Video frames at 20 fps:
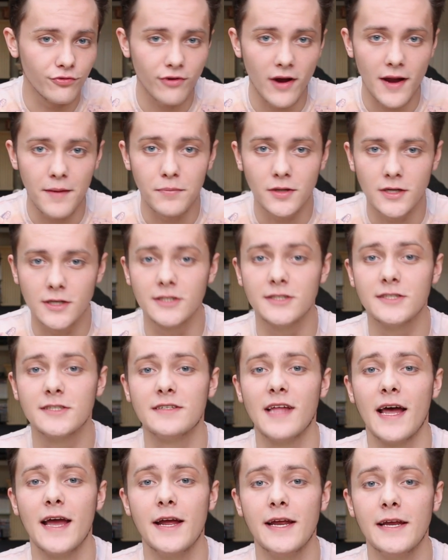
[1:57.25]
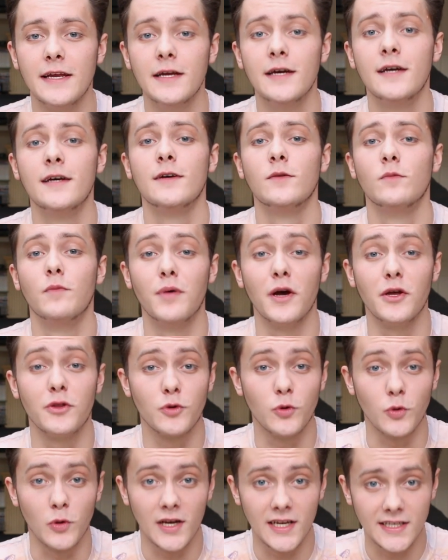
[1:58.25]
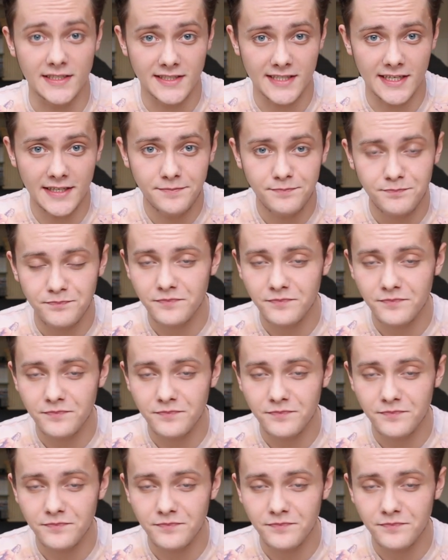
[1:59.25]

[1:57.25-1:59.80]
friend because they were both called Lindsay.